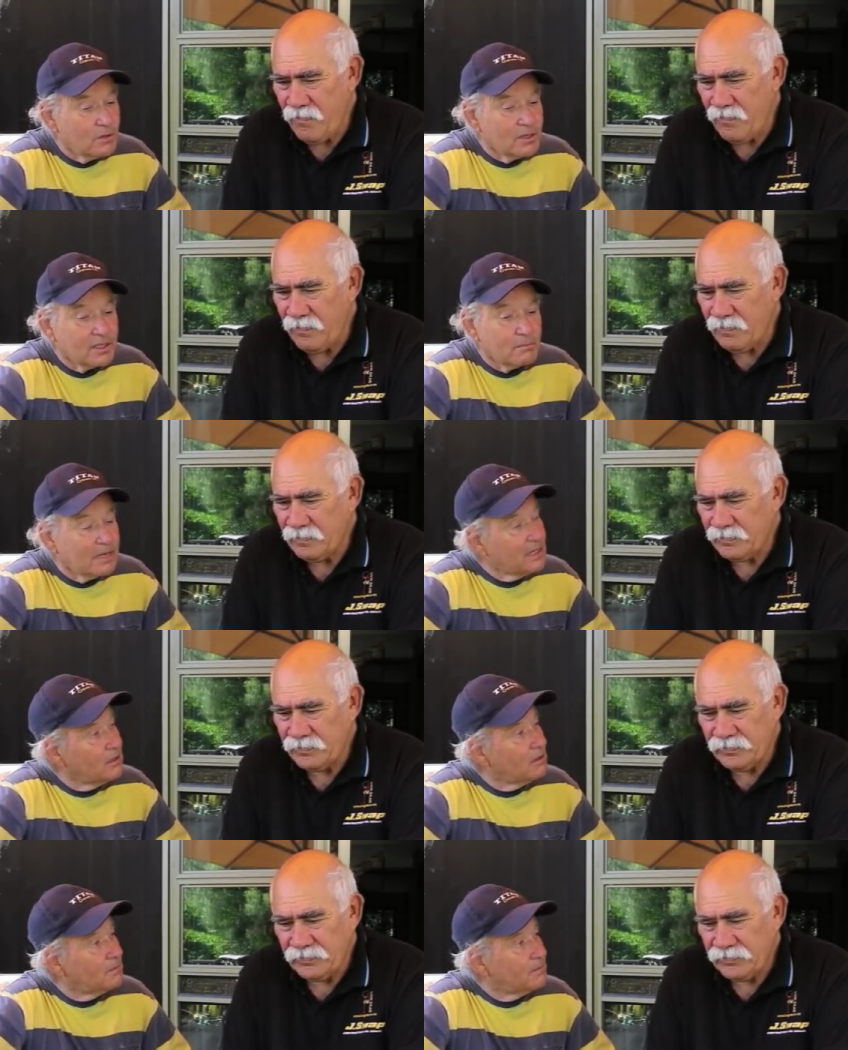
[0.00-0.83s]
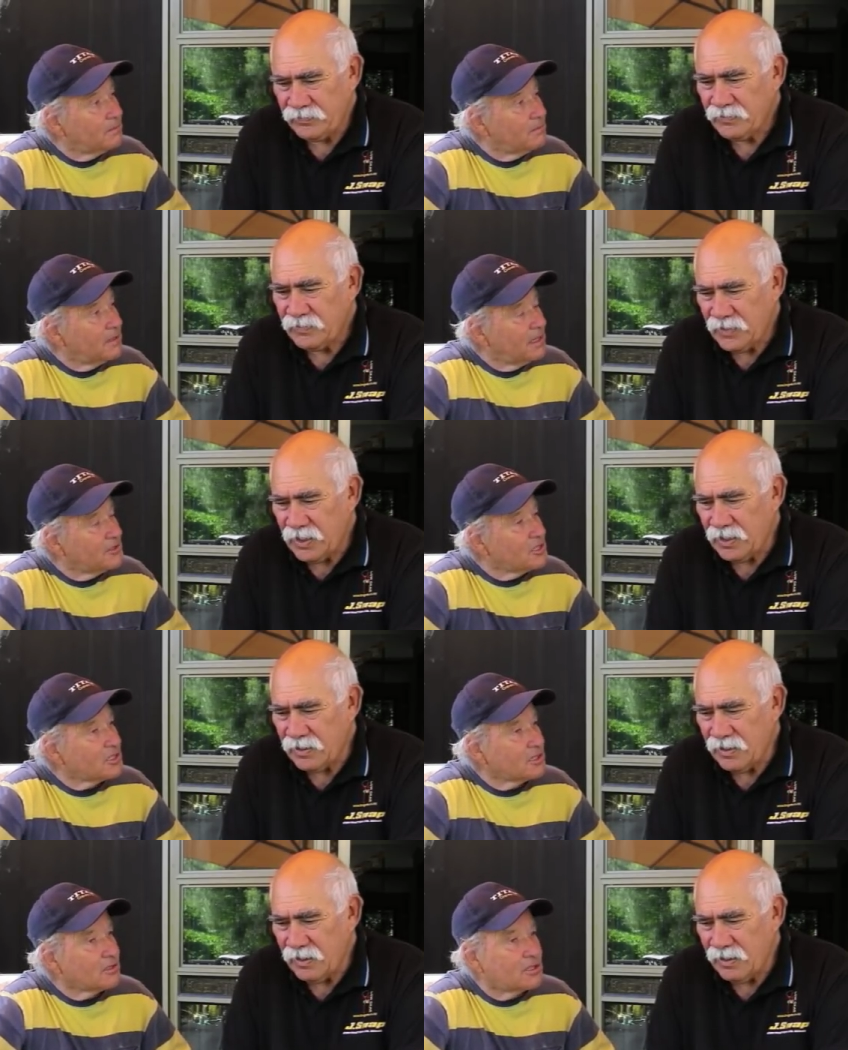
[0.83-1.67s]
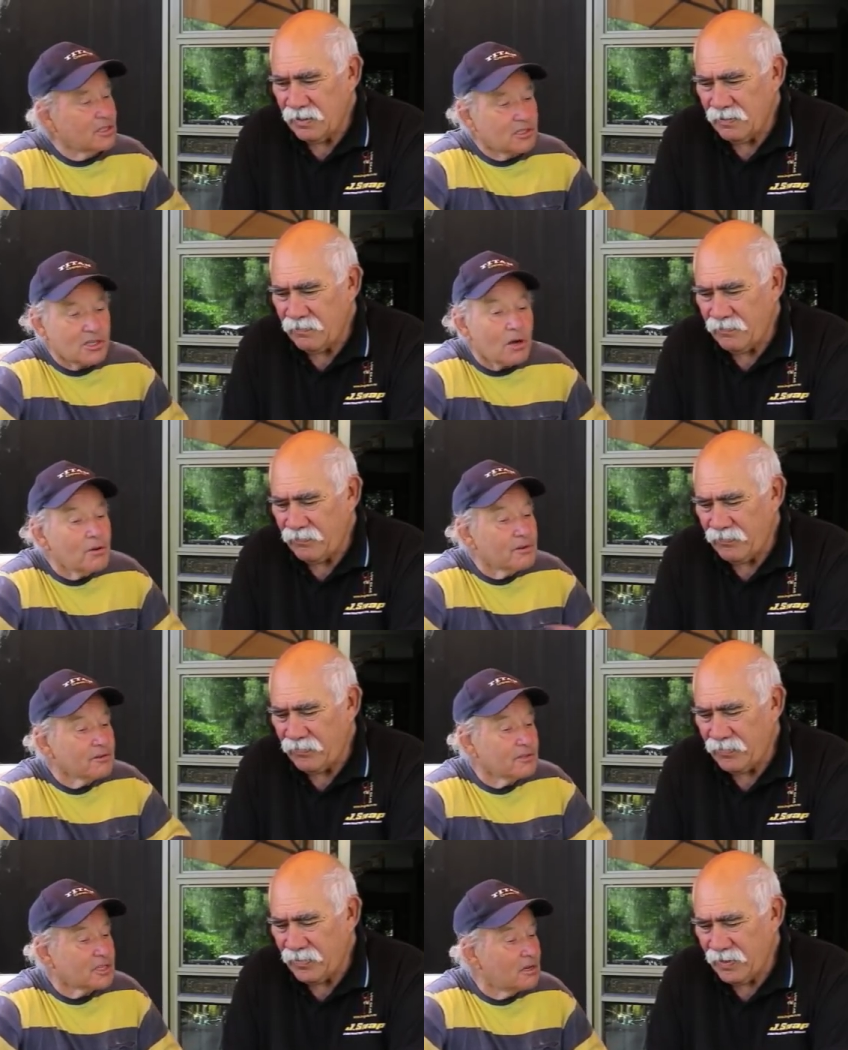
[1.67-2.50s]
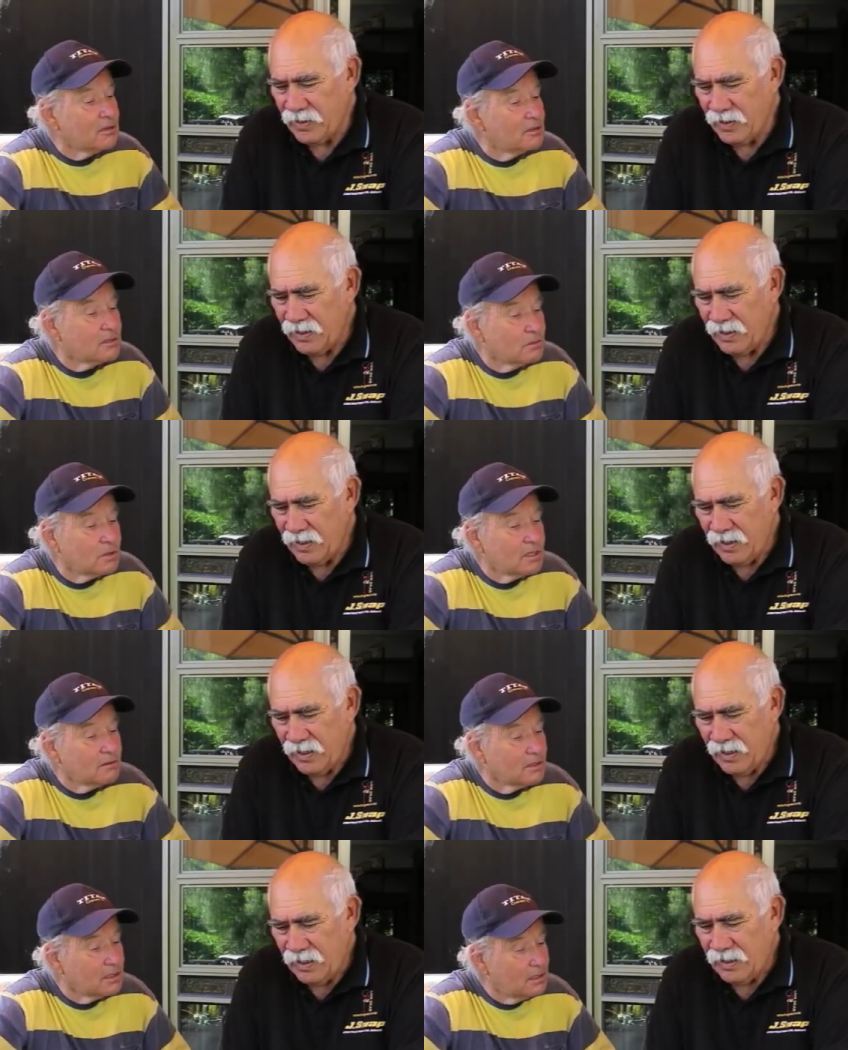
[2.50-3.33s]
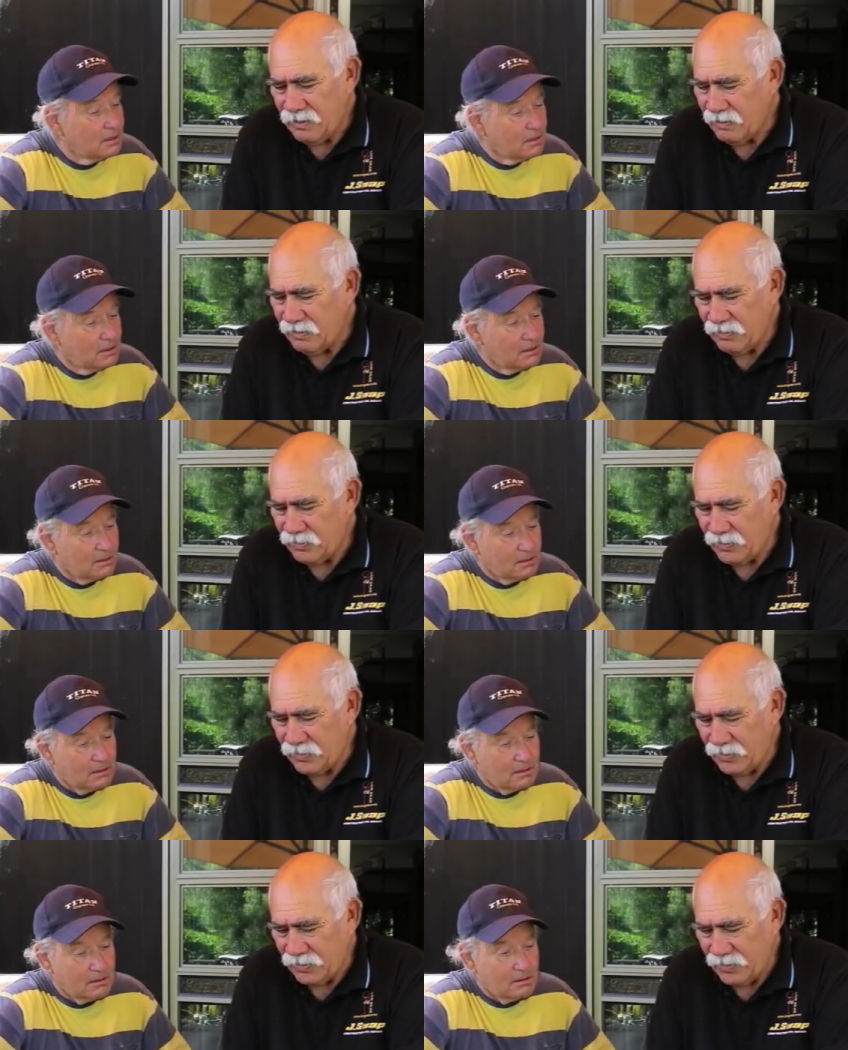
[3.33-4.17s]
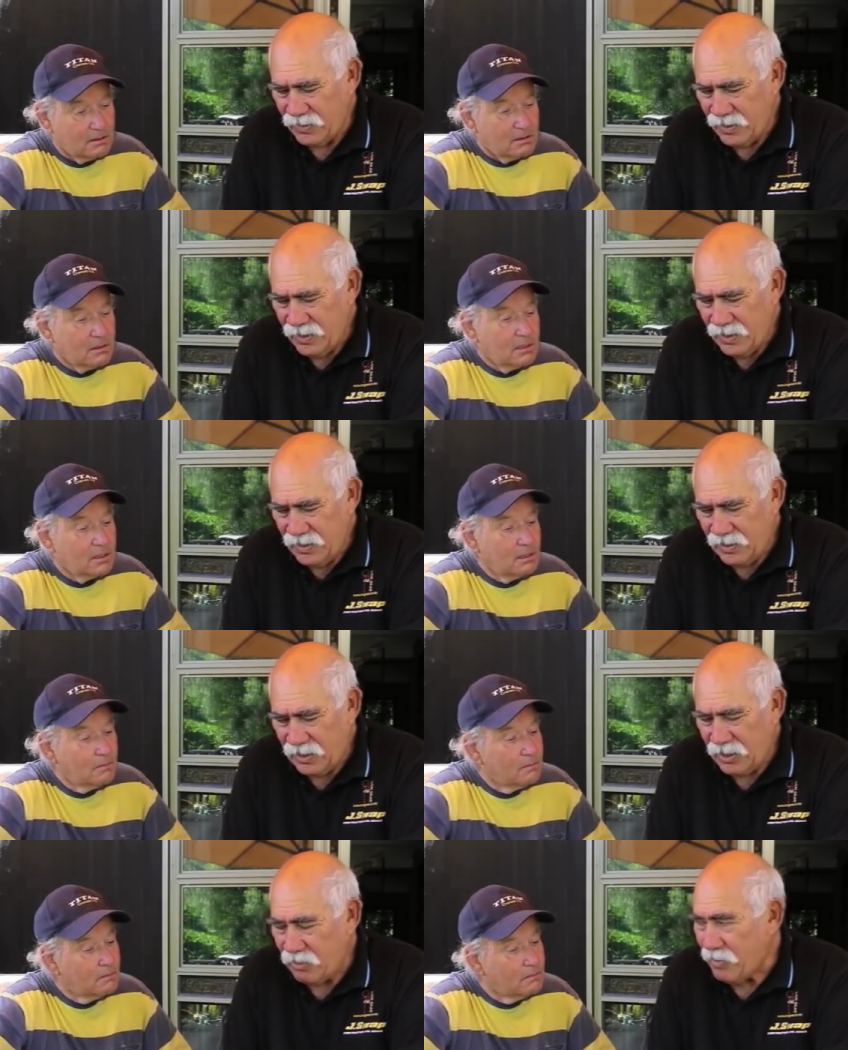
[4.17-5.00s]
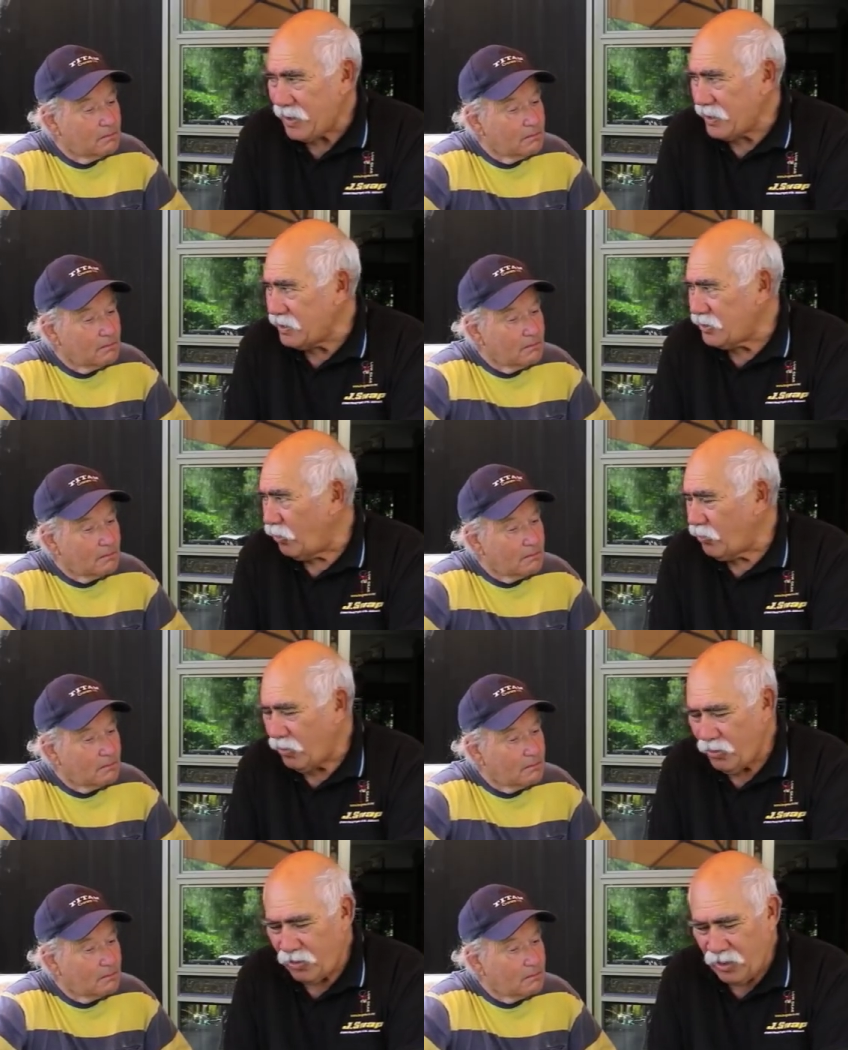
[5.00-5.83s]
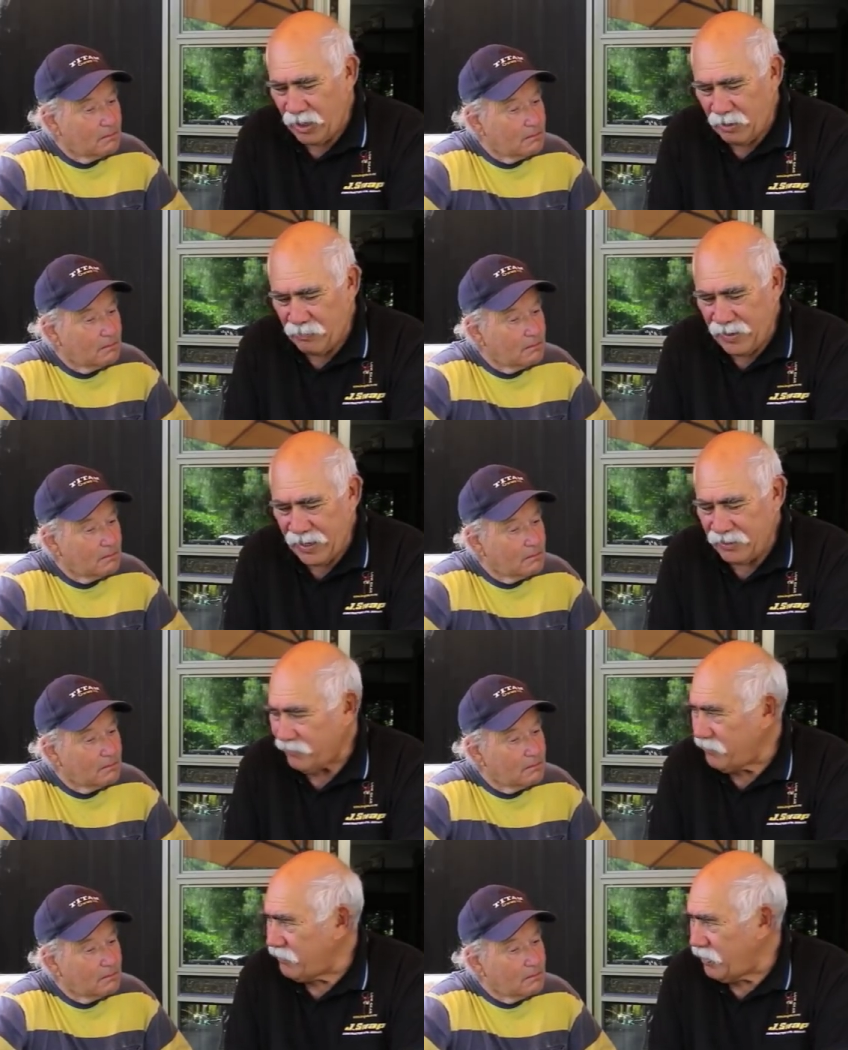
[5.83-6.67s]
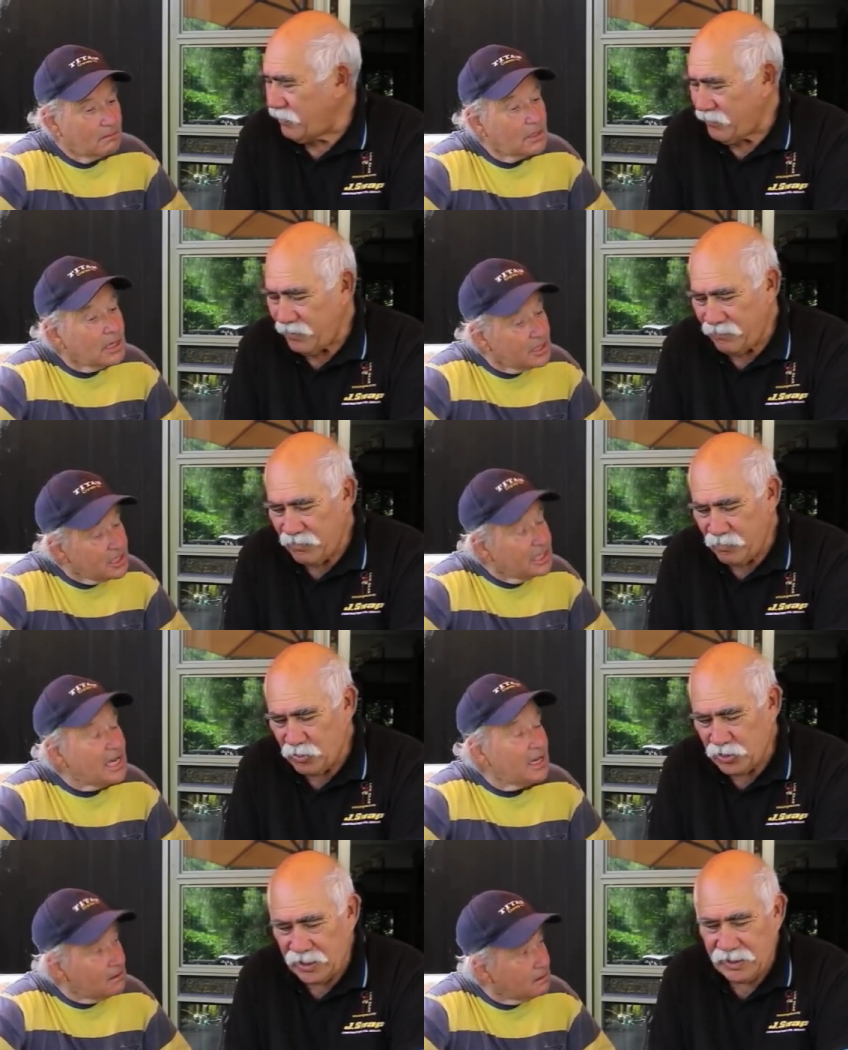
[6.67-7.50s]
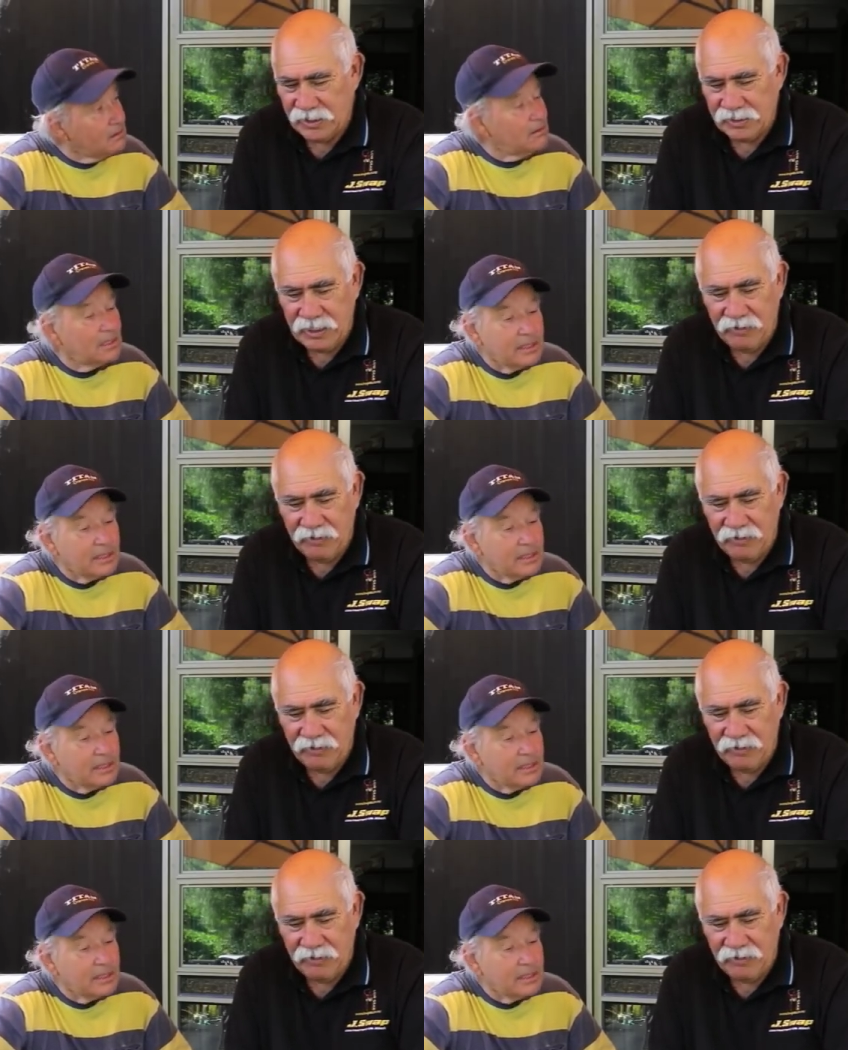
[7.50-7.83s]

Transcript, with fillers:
Speaker 1: I work in metal and just solder is so good to work with. Sure. Yeah. So you can make the solder
Speaker 2: look like a part of, of yeah, you machine. can